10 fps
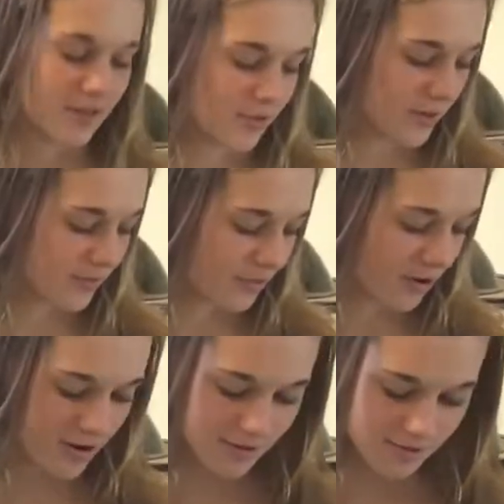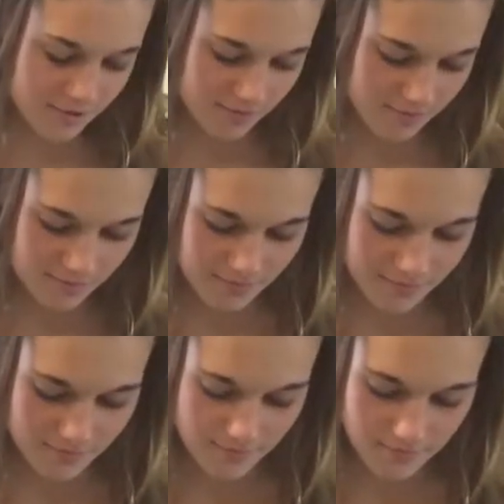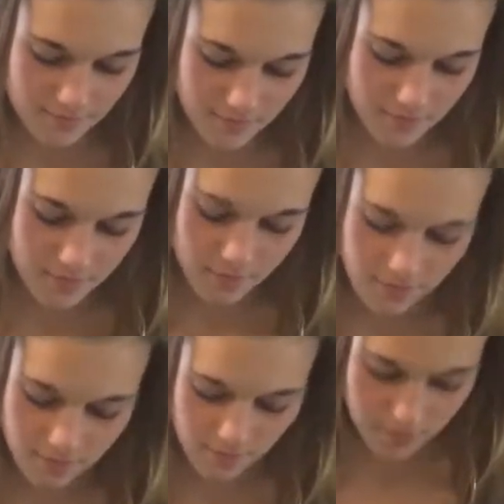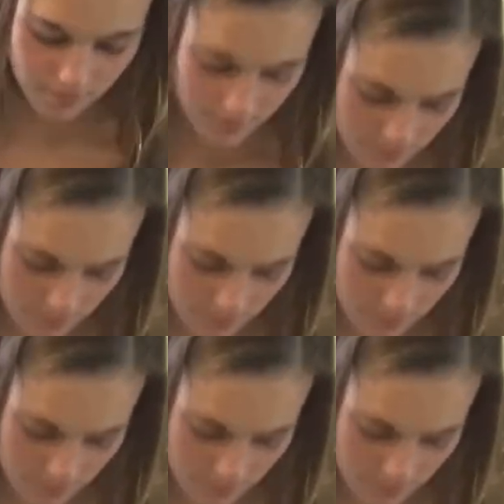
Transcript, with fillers: the green frogs. So what do they eat?